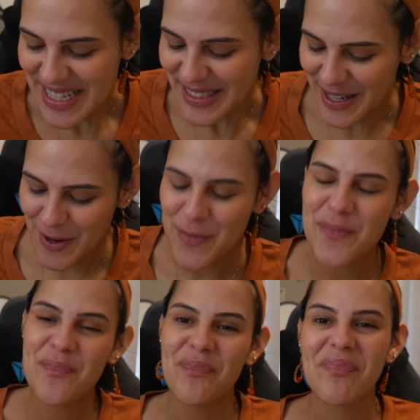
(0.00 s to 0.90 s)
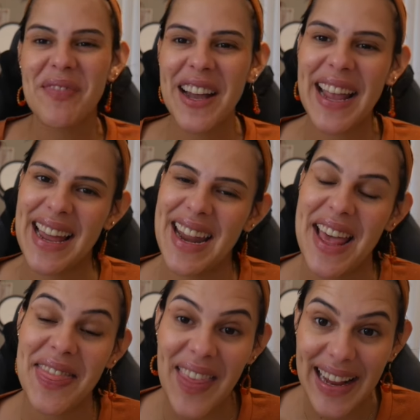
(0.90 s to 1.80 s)
So, again,
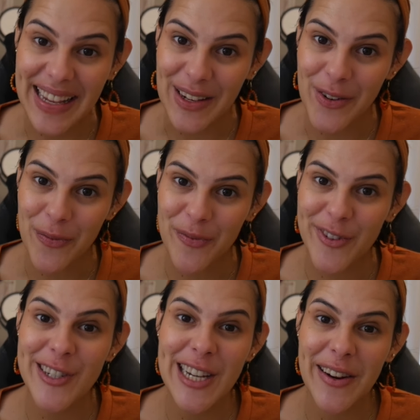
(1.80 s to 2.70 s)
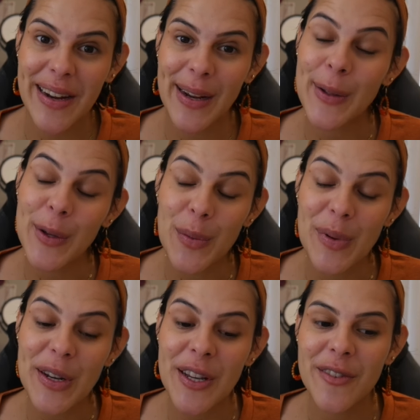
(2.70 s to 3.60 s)
thank you for sharing a little
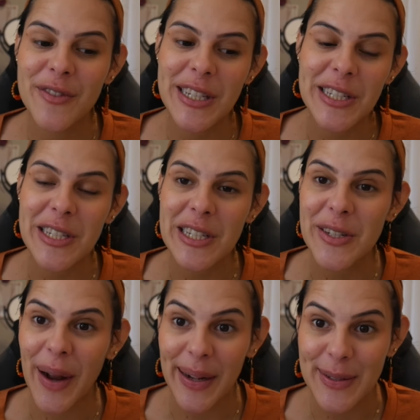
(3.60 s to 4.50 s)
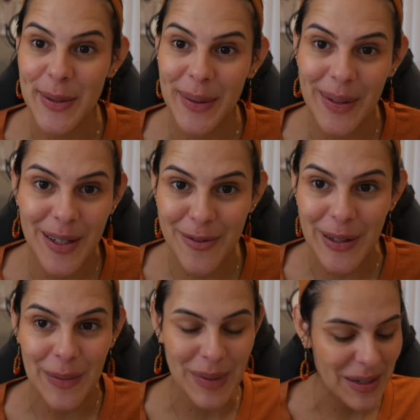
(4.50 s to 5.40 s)
bit of kitschy granny square love
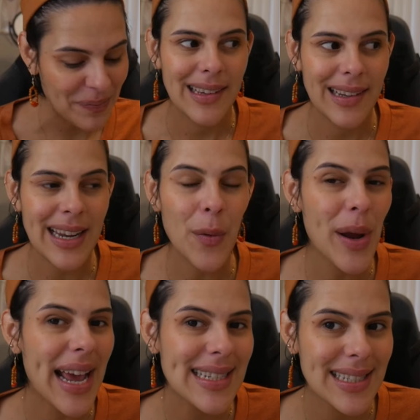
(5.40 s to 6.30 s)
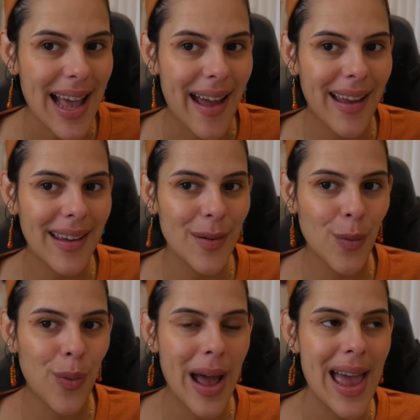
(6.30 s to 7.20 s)
with me. Now, what I say
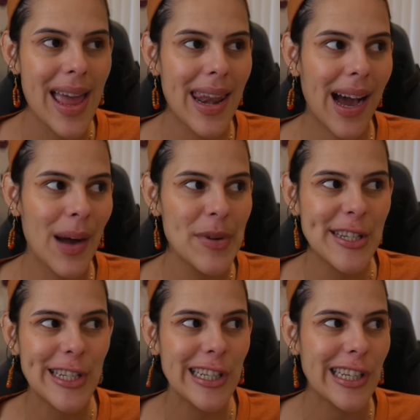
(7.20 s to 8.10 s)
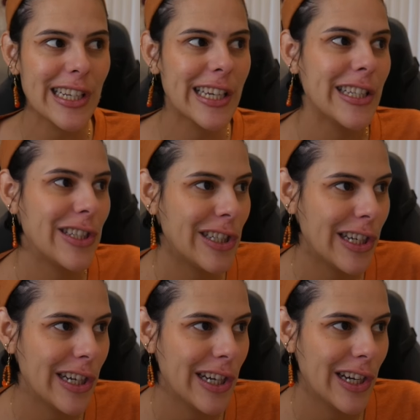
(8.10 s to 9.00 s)
when I'm into
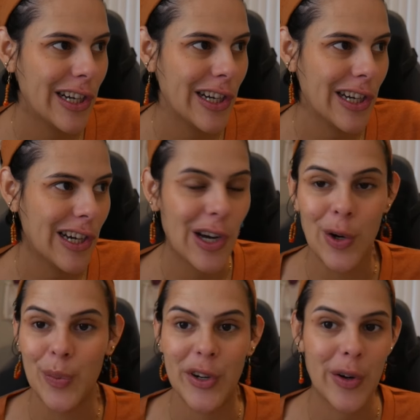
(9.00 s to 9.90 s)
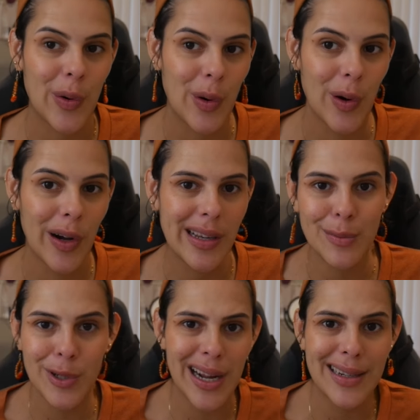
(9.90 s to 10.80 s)
kitschy home decor,
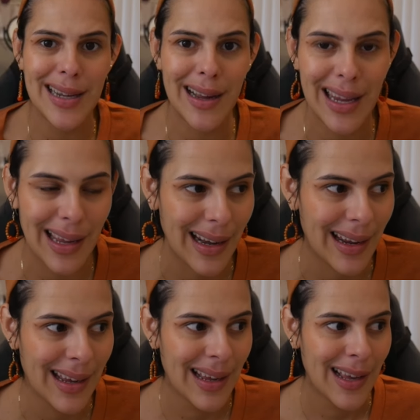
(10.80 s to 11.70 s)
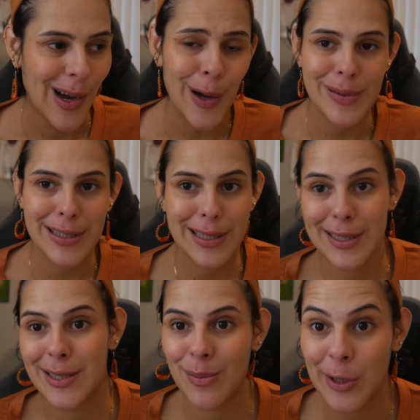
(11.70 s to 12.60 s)
we're not talking, obviously,
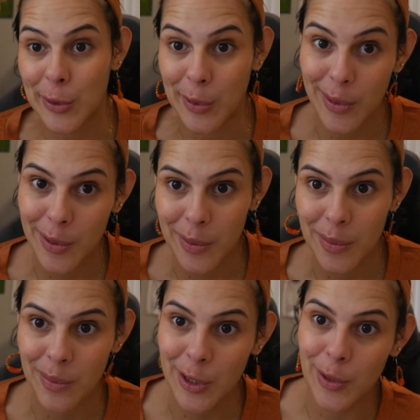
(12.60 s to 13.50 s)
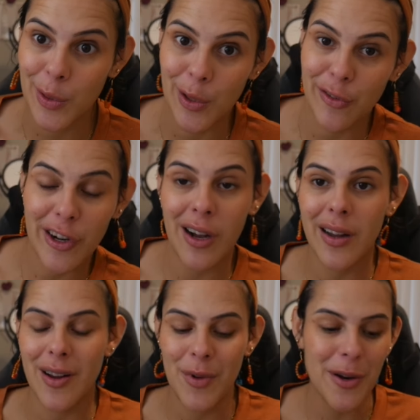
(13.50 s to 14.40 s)
demure home decor for
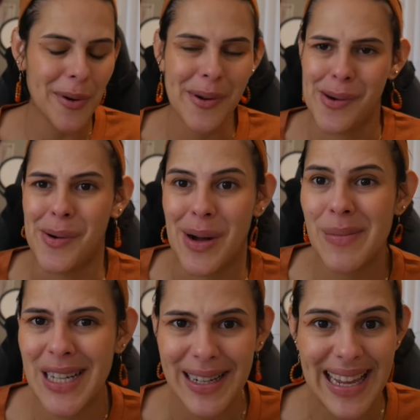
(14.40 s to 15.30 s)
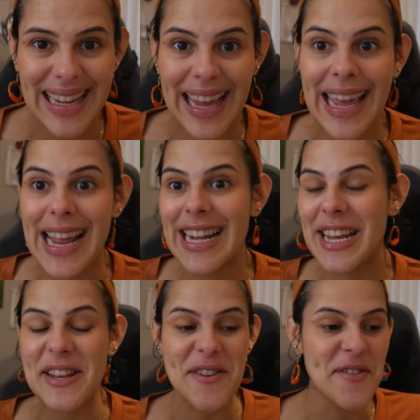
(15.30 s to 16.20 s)
autumn. No. I'm talking in
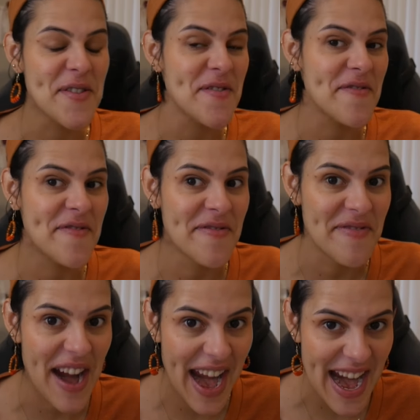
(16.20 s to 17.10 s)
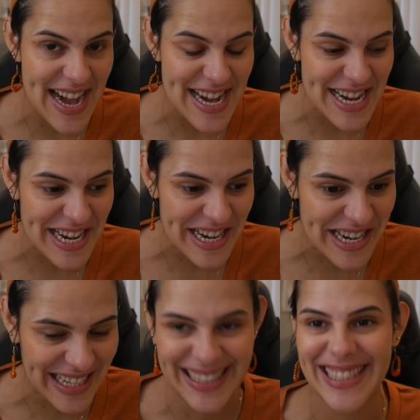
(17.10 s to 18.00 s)
your
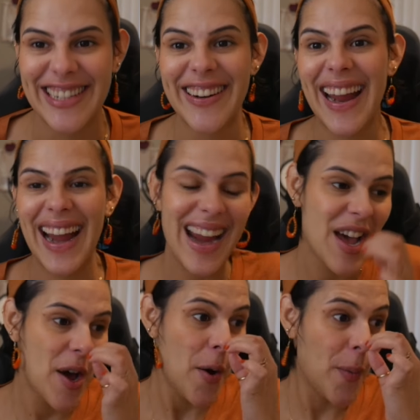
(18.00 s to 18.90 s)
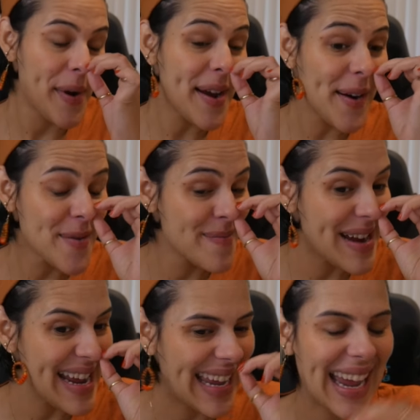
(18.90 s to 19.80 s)
face, okay? We are
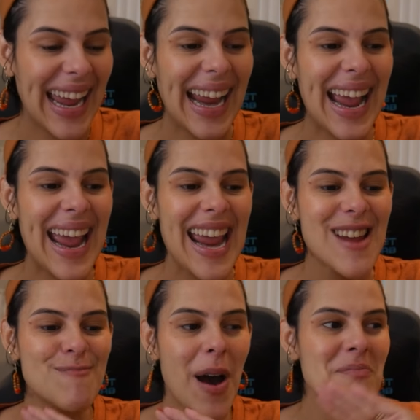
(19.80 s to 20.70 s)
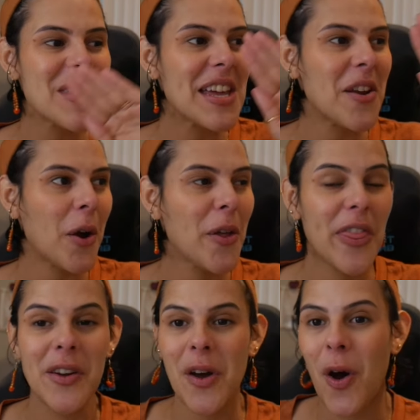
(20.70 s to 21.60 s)
making a pumpkin hearth
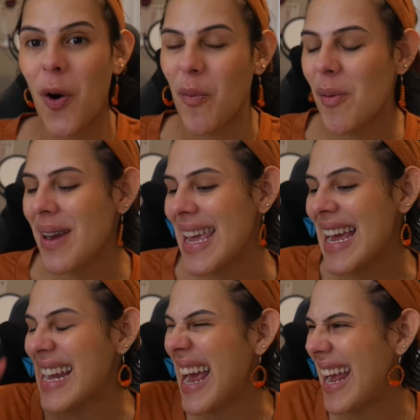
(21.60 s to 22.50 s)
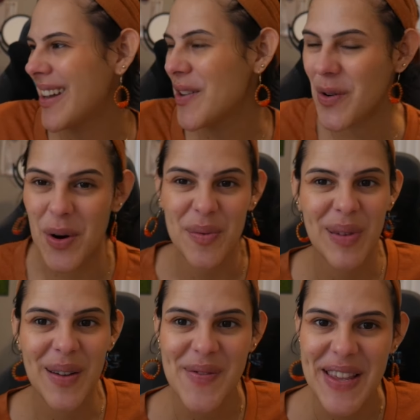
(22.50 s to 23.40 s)
and home. We're making an indoor
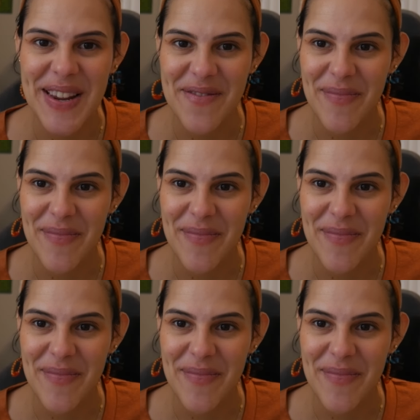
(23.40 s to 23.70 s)
pumpkin